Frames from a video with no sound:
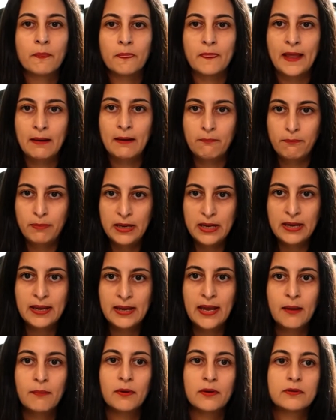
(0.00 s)
And being
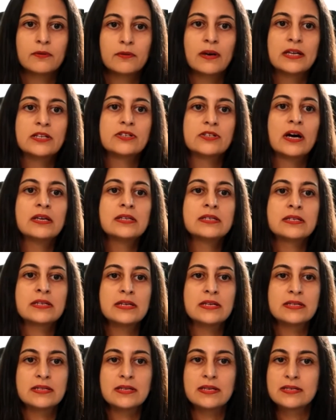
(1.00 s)
able to adjust
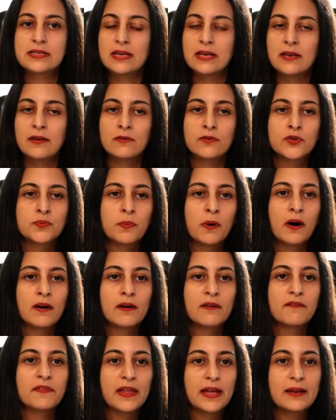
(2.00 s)
is a huge part
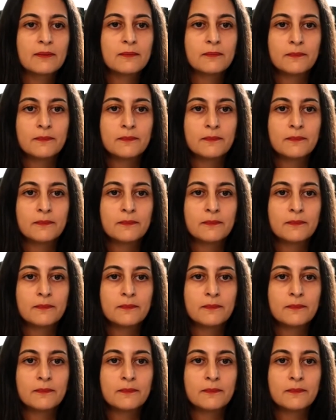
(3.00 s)
of that.